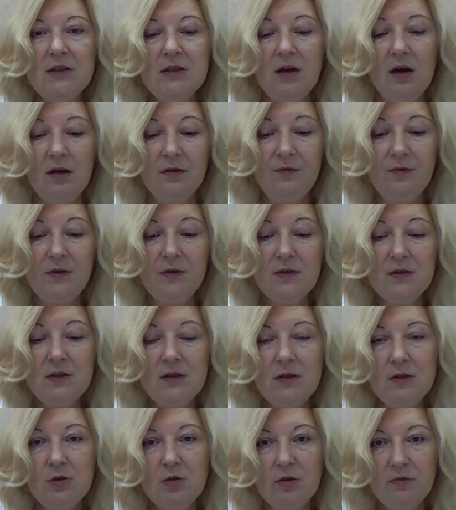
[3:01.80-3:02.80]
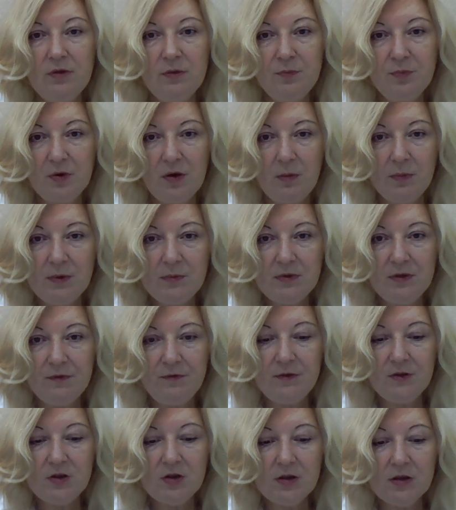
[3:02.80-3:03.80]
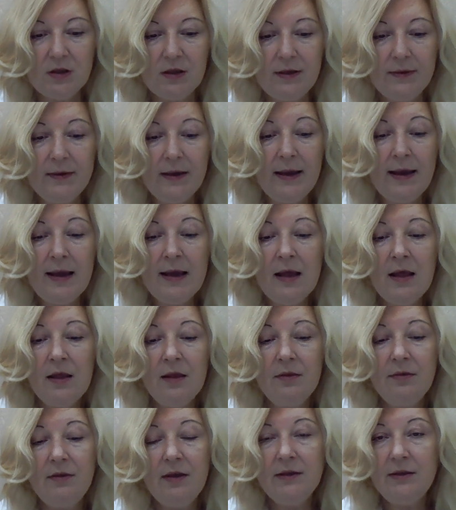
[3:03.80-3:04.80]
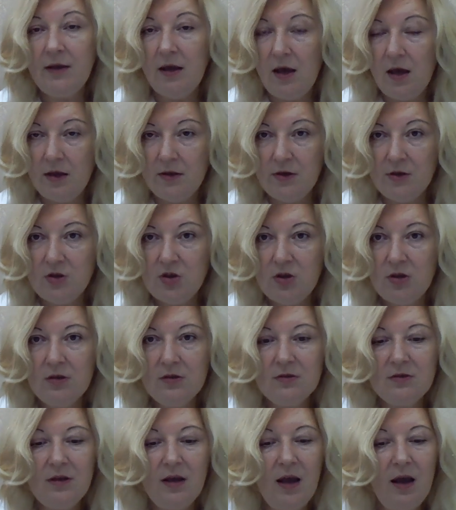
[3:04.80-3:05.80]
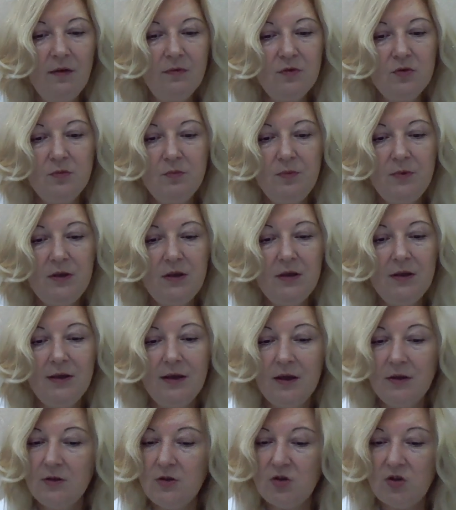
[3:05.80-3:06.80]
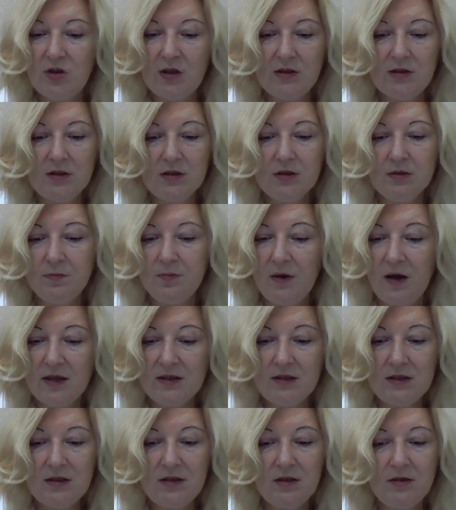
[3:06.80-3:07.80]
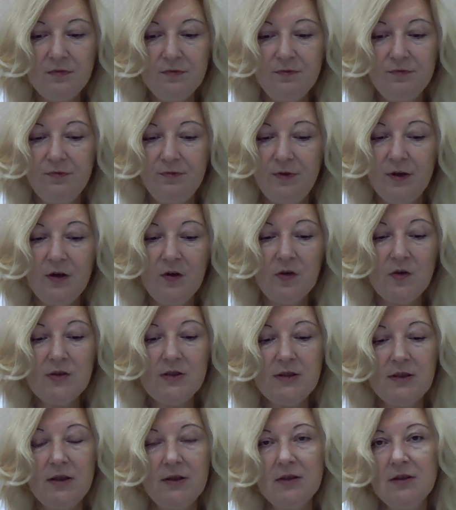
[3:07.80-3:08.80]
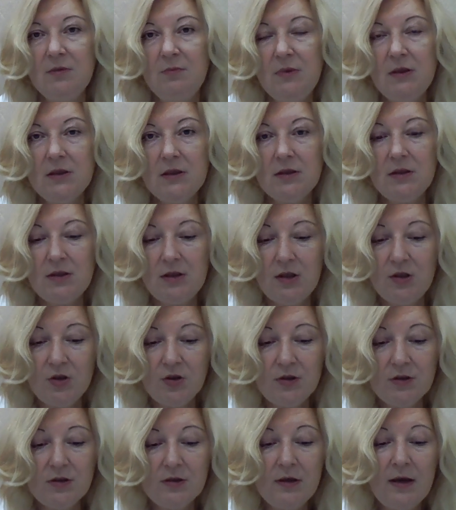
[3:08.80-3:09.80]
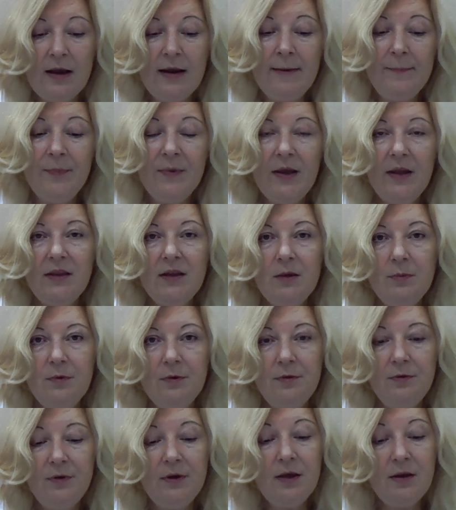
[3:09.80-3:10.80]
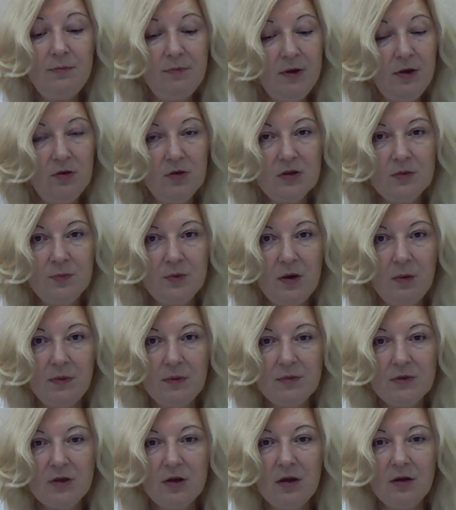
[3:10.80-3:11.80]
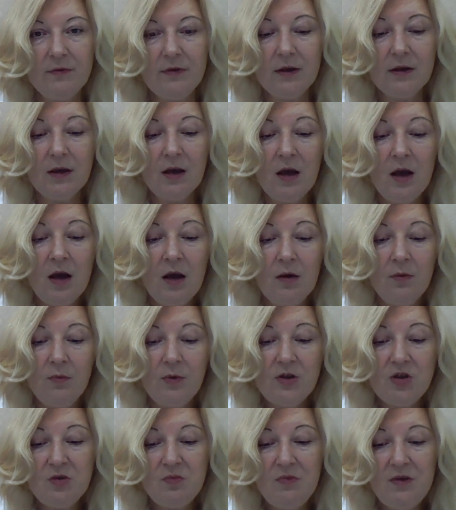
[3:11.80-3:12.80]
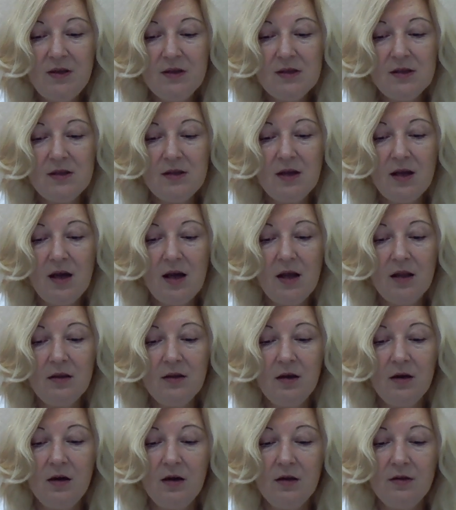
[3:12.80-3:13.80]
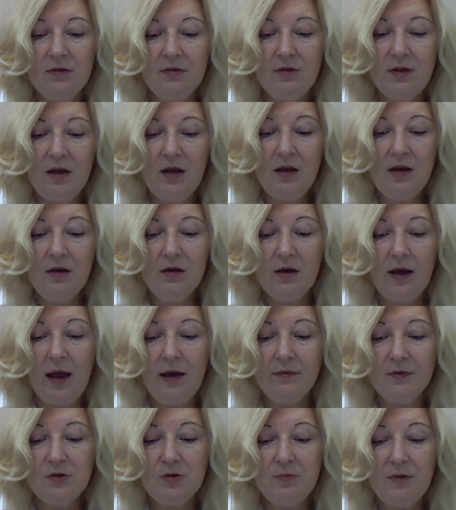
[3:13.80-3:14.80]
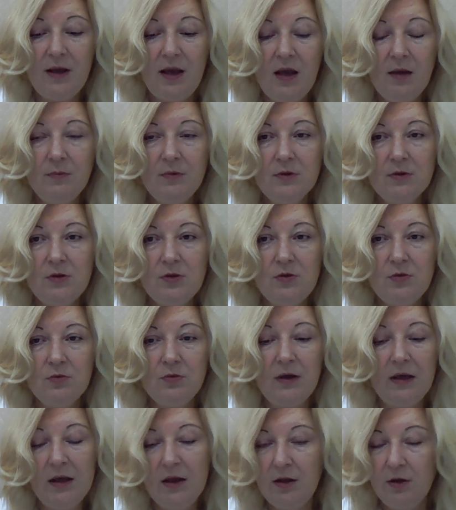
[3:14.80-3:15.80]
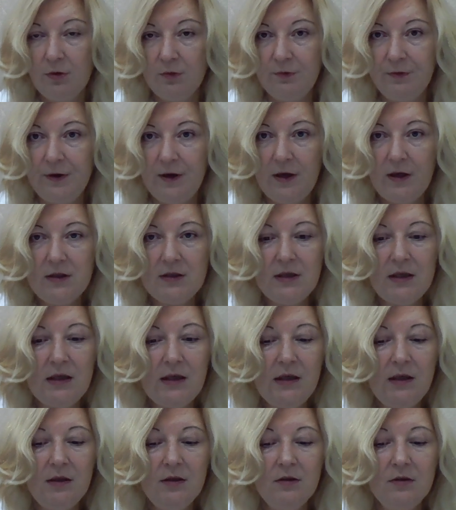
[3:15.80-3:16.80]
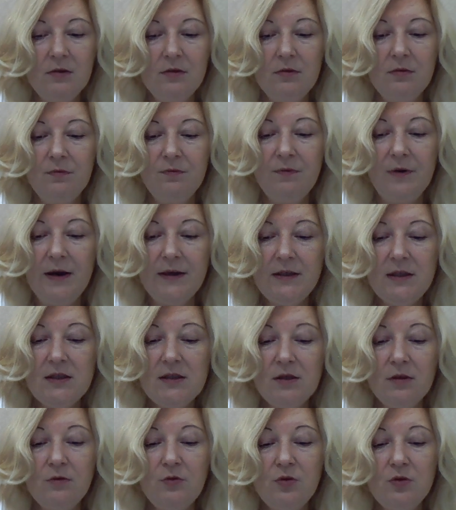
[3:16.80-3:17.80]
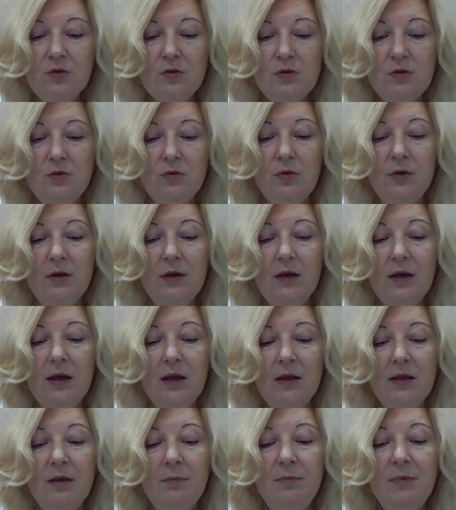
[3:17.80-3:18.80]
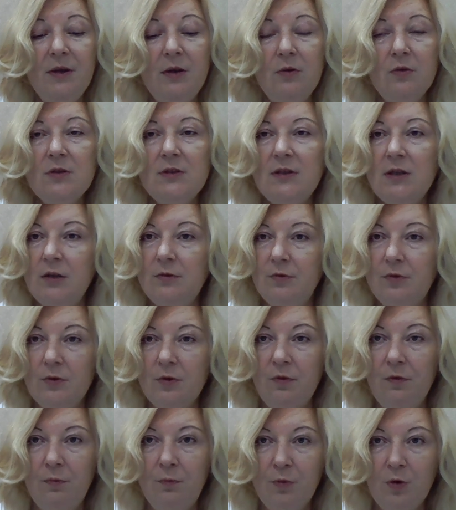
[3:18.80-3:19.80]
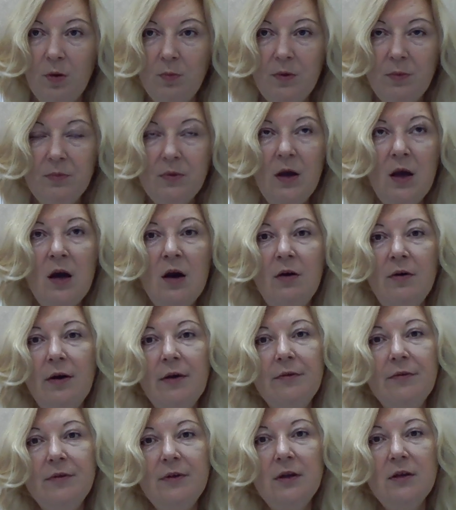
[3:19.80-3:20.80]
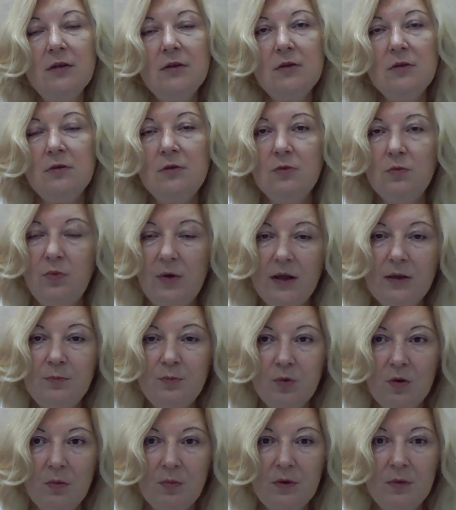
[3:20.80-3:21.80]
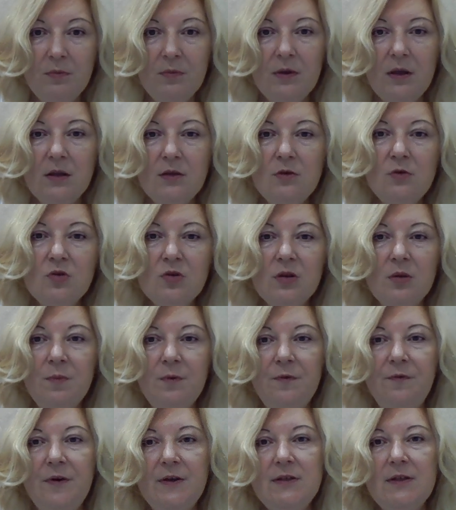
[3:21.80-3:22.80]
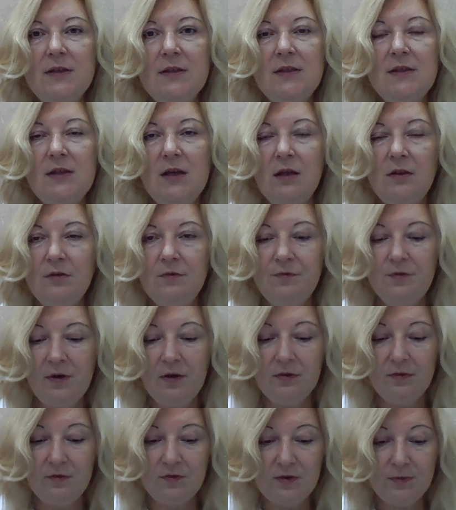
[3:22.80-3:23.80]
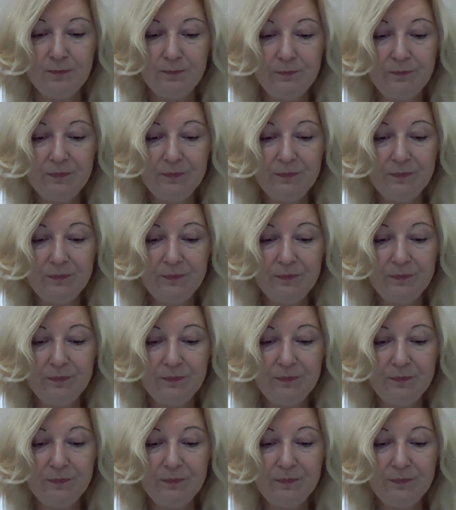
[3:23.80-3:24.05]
confidence in solving problems efficiently. Then energy, they have to be energetic, positive, vigorous, and committed teachers. And number 3, ambiguous problem solving, which means that they have to be able to innovate in finding solutions to an ambiguous network of problems rather than to one problem that usually professors set in front of them.